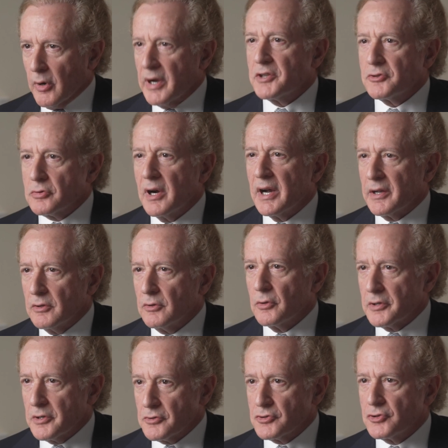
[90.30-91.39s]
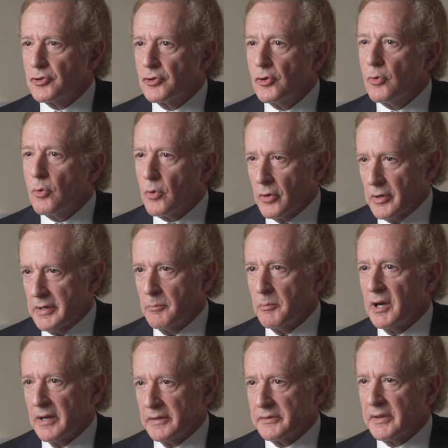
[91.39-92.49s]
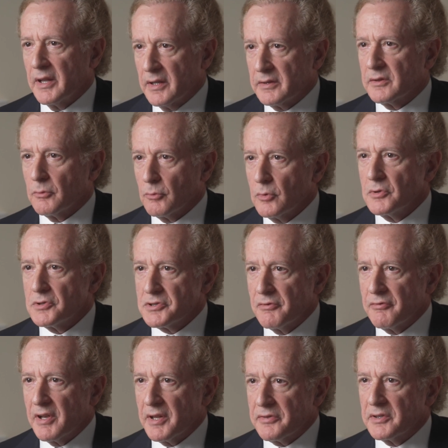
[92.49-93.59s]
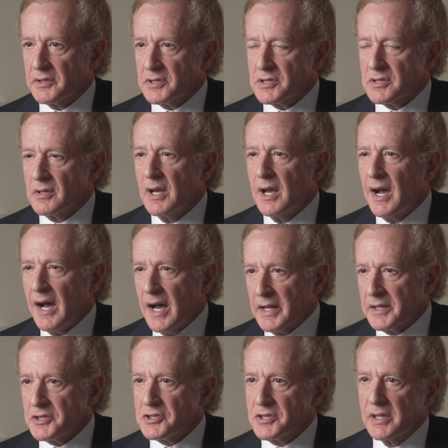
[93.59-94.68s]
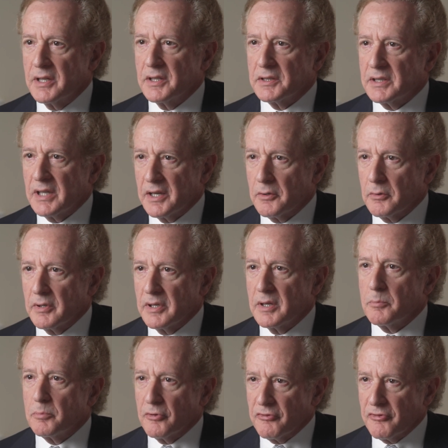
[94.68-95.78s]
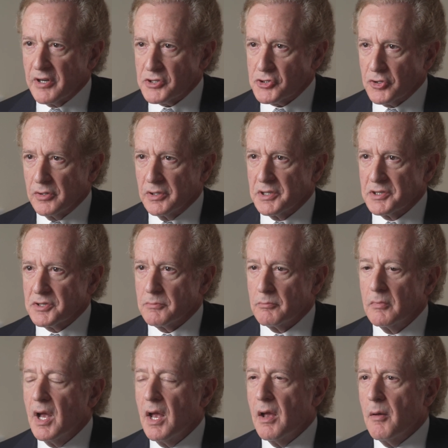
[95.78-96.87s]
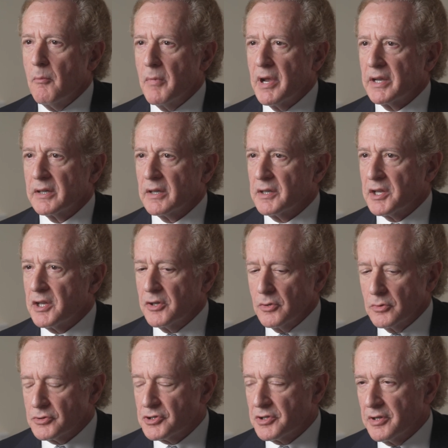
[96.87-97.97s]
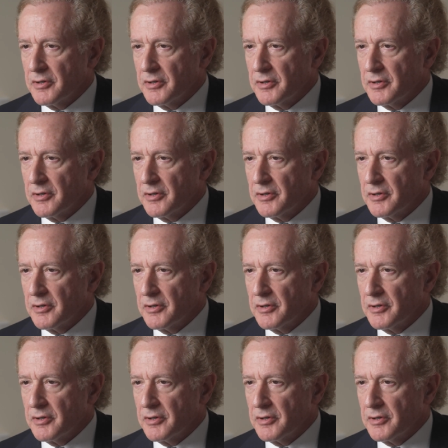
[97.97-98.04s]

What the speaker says: Great trial lawyers do worry about that. The rules of ethics, honesty, integrity, professionalism make a huge